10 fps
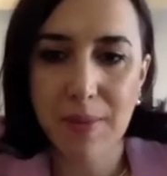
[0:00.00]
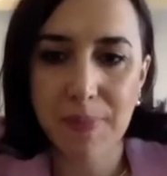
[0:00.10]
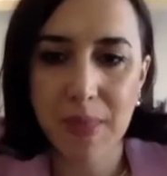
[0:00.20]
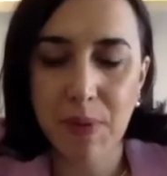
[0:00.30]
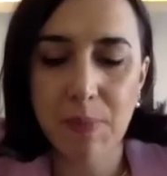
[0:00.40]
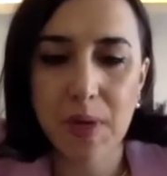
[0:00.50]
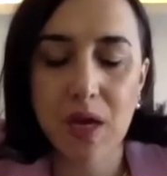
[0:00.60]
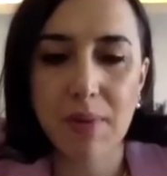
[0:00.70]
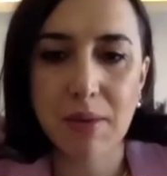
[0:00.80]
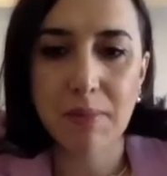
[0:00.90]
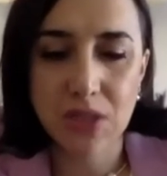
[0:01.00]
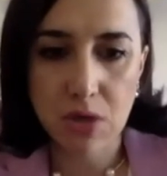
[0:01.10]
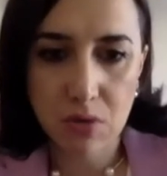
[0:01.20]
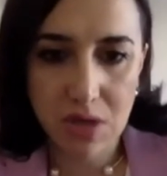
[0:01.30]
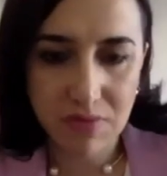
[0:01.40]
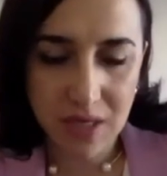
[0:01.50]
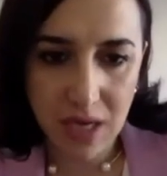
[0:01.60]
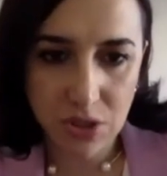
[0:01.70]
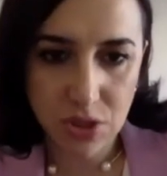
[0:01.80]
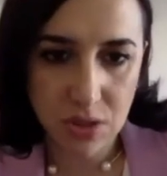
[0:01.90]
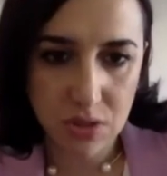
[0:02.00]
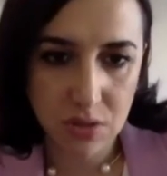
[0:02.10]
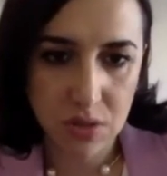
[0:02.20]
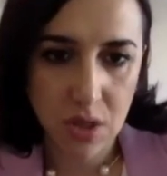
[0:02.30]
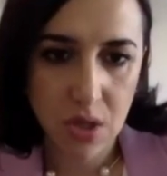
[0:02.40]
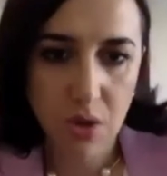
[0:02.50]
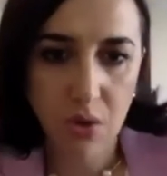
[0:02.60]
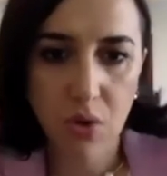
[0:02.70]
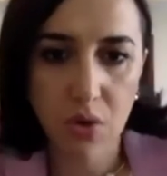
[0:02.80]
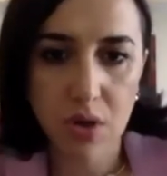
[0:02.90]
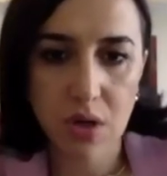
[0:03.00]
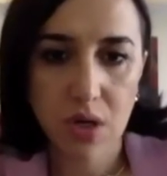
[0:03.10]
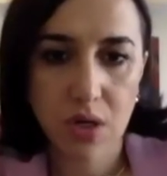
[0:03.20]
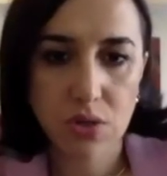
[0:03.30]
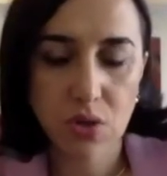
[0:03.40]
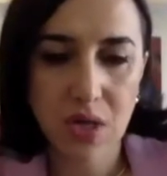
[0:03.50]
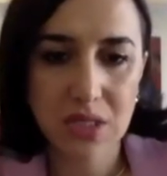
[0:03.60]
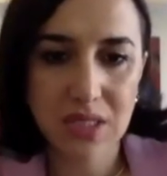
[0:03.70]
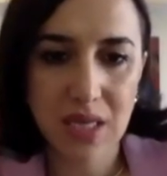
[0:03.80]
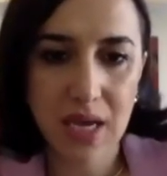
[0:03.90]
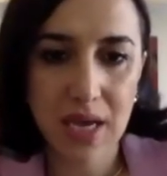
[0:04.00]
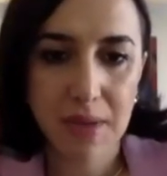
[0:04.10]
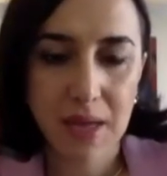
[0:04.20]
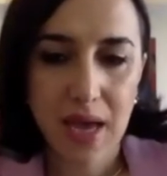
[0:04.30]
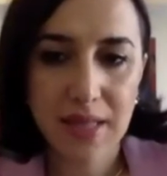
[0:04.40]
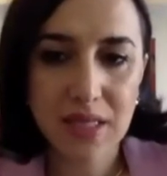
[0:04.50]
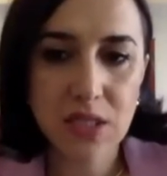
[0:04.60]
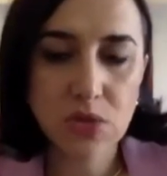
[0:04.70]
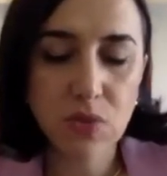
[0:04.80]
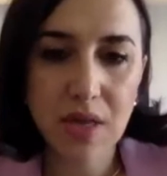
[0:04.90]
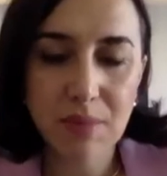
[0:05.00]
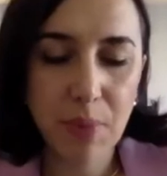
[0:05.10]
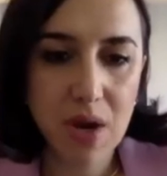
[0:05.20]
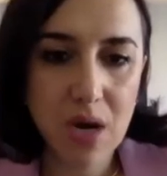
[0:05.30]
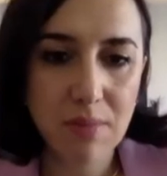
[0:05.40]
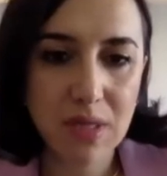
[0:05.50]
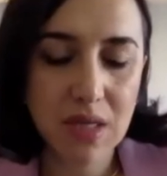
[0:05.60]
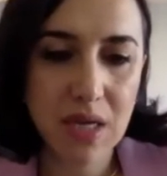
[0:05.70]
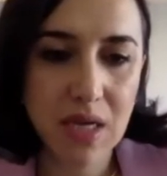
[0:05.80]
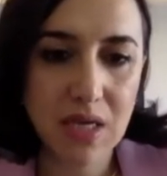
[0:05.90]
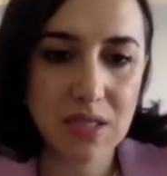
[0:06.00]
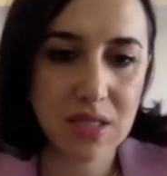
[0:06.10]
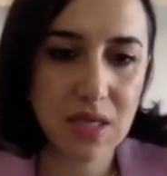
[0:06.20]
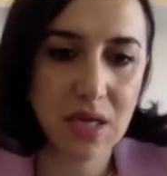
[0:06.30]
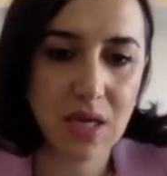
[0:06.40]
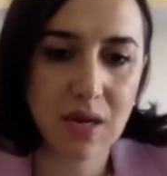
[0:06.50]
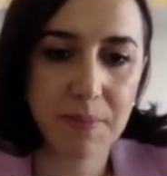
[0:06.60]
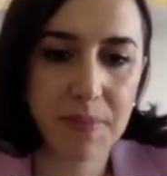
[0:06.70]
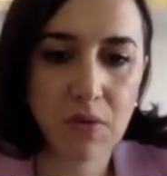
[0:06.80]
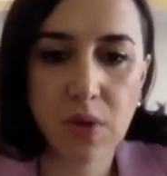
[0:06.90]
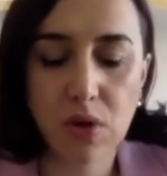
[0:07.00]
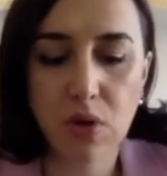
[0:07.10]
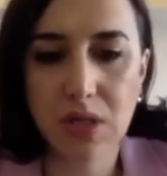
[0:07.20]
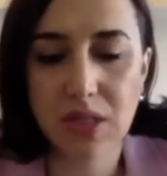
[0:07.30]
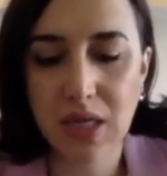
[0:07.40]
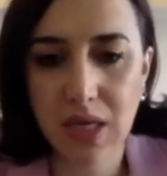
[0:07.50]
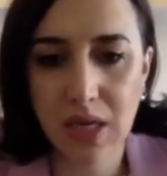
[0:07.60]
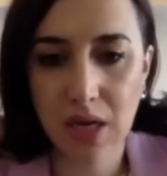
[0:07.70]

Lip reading: people coming based on qualifications. Or so it's, and this is where the parliament is, we call it the